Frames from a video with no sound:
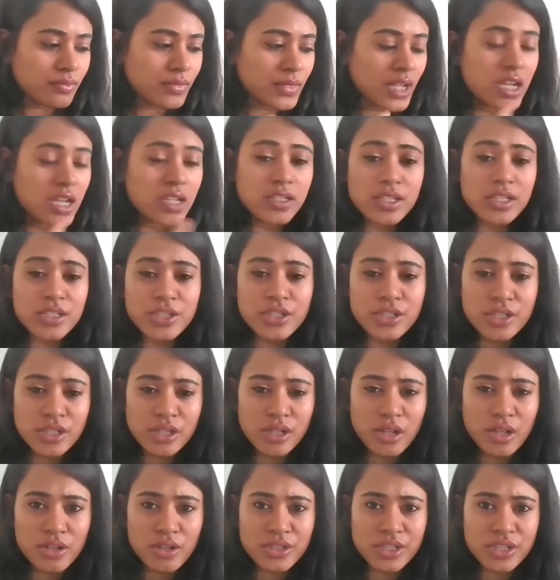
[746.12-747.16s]
digital
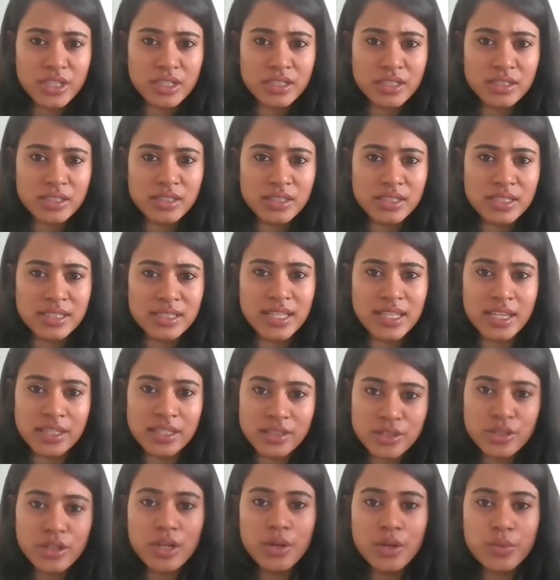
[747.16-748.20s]
logic
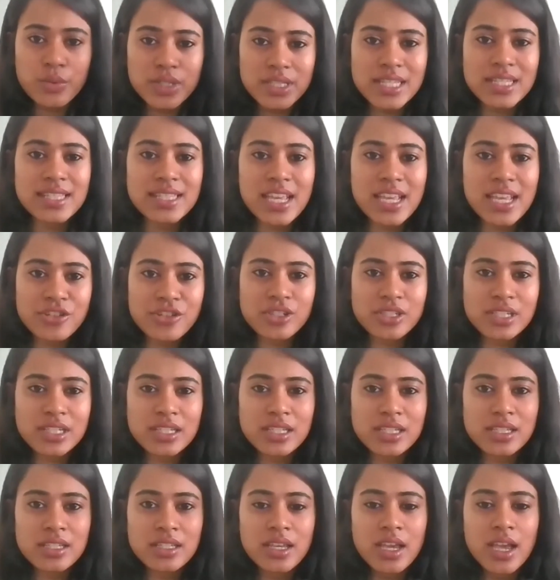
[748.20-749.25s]
design. So it was
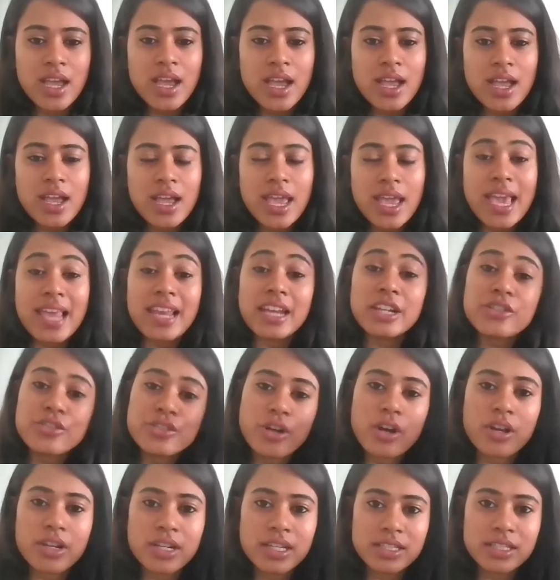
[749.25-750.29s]
essentially
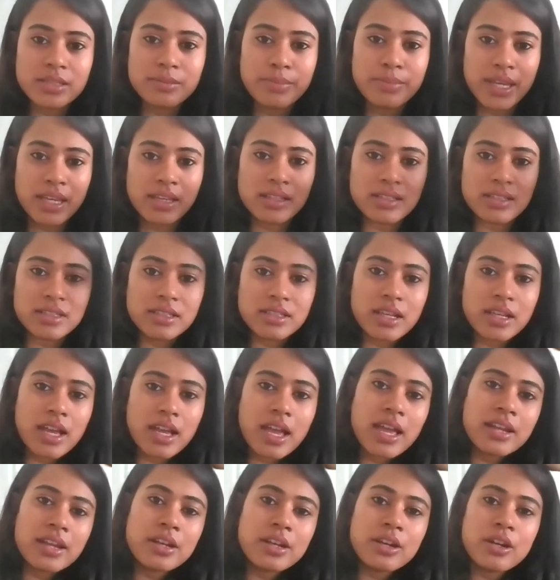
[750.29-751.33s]
electronics based,
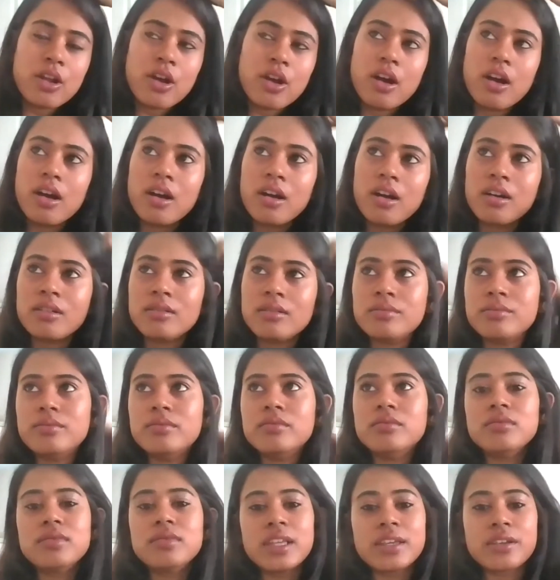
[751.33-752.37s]
and
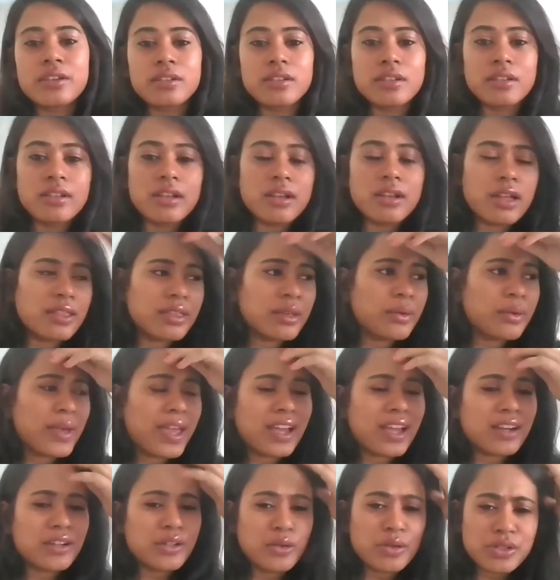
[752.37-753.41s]
like I think we
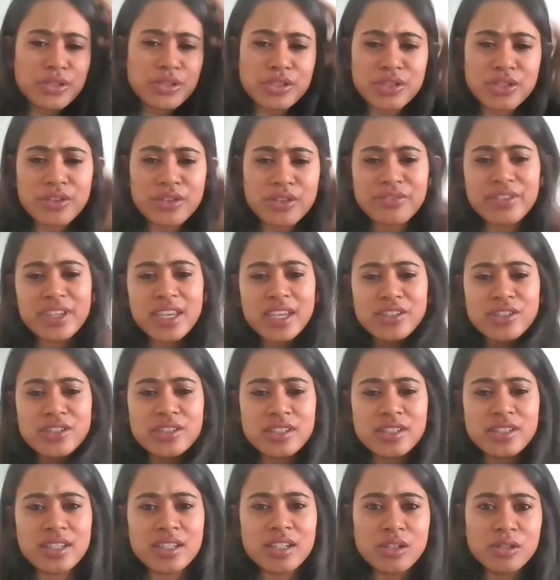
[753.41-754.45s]
had courses on
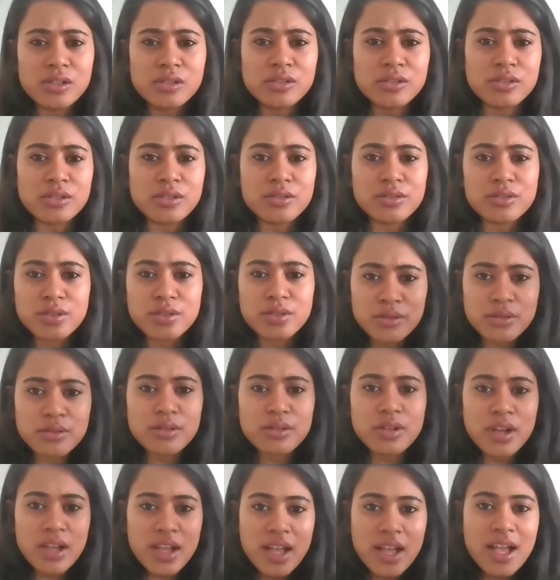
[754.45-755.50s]
VHDL also. So
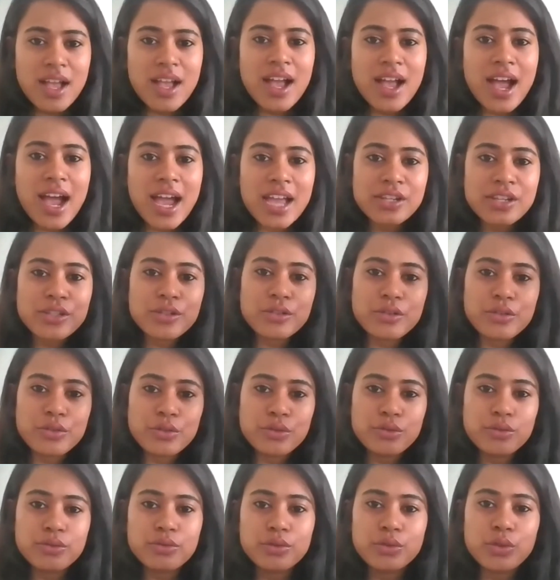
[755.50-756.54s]
I took
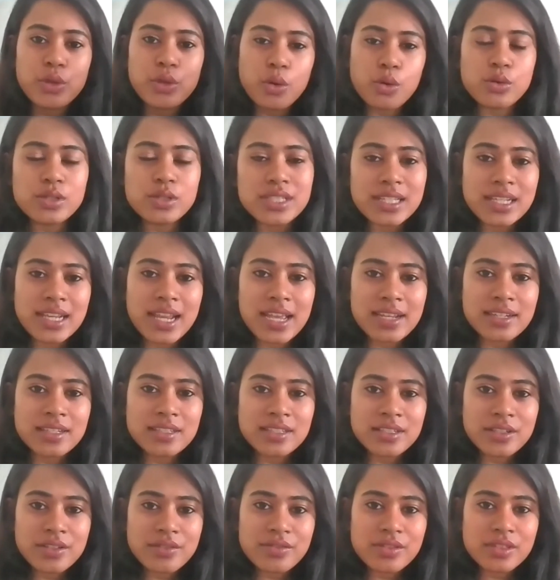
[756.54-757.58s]
those
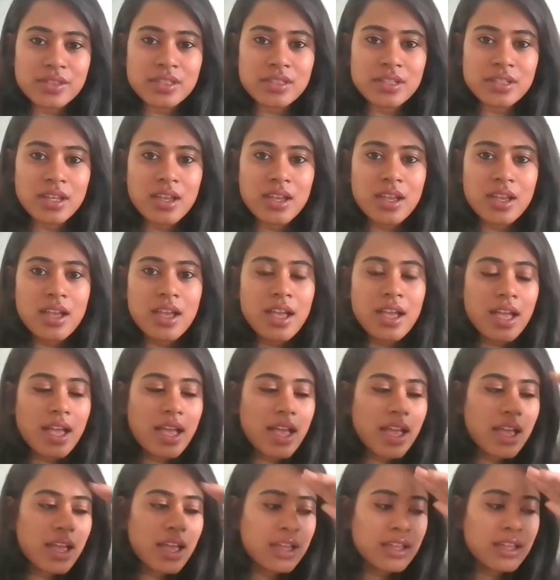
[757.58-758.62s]
electives,
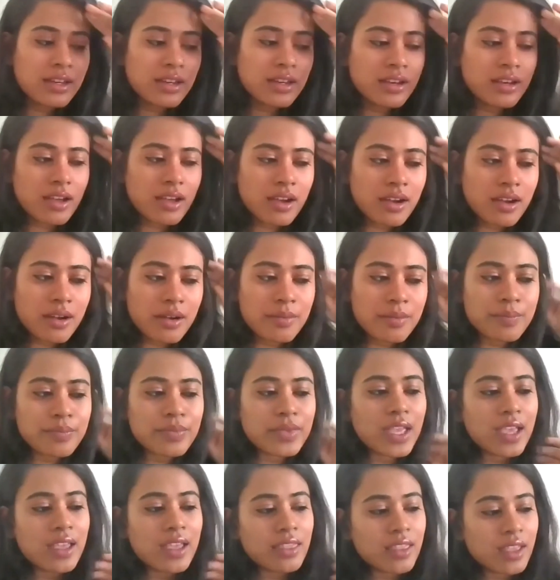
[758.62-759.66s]
and
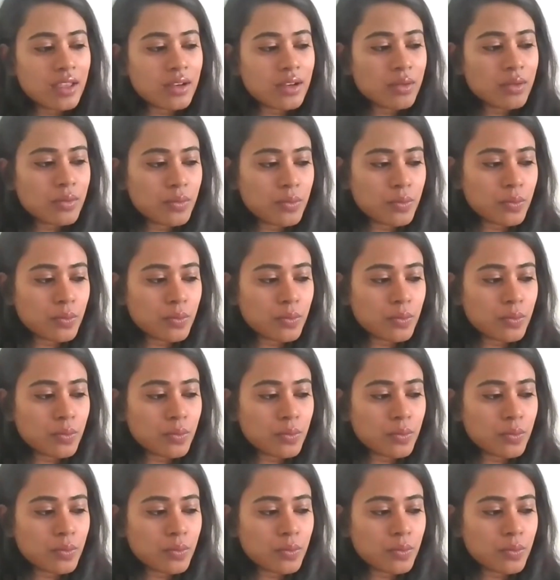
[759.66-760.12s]
then